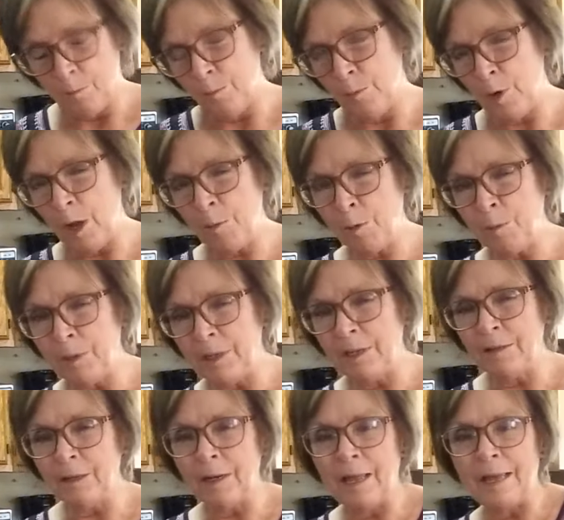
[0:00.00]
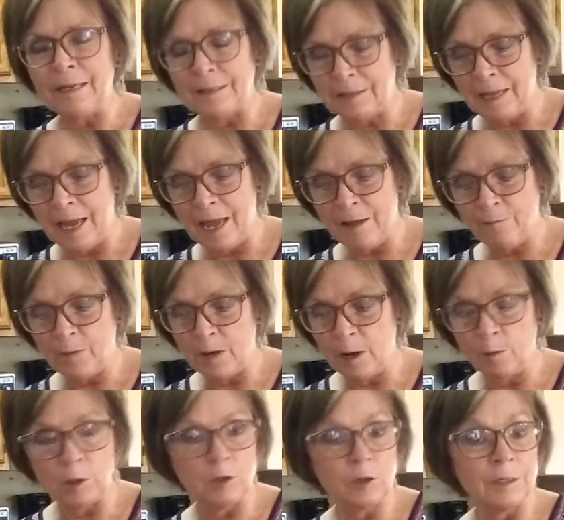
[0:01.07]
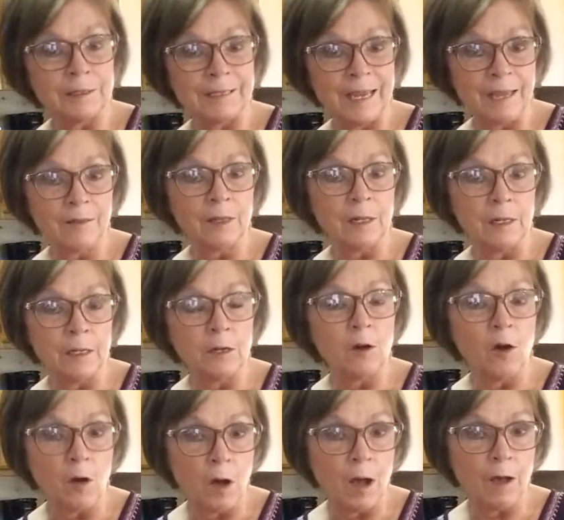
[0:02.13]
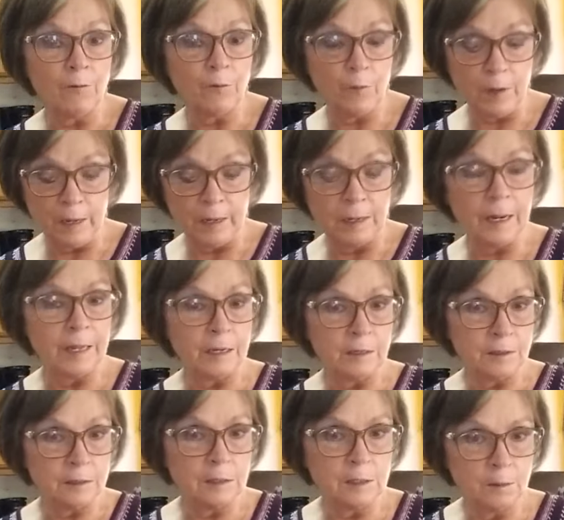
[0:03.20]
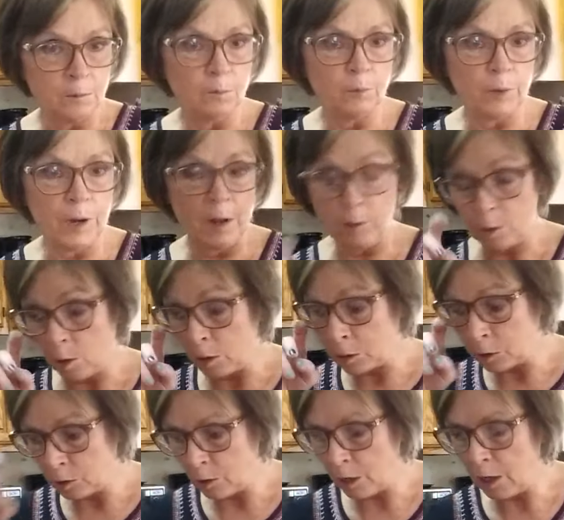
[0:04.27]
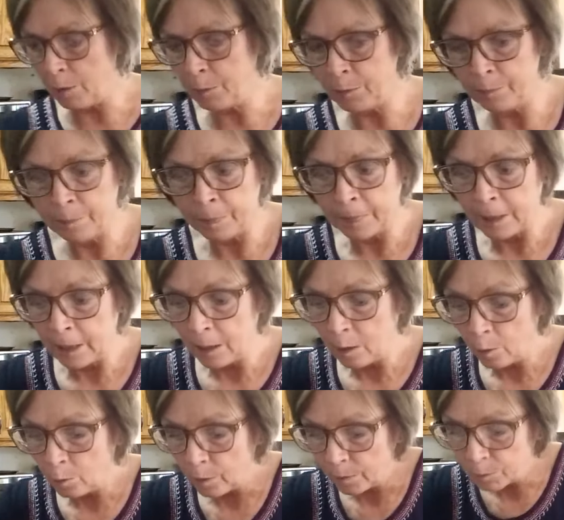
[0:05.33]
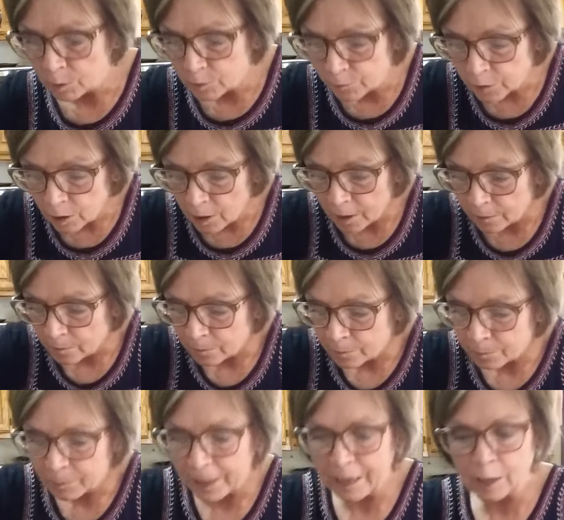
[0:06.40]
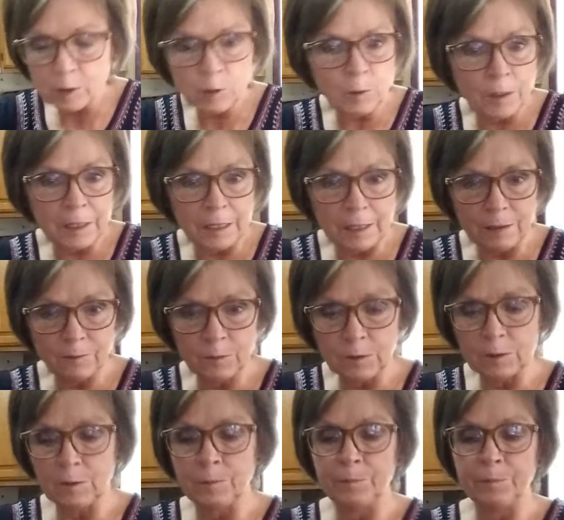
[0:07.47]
Probably in the last half an hour you can take the lid off and let it brown on top. Oh, I almost forgot. The extra leaves.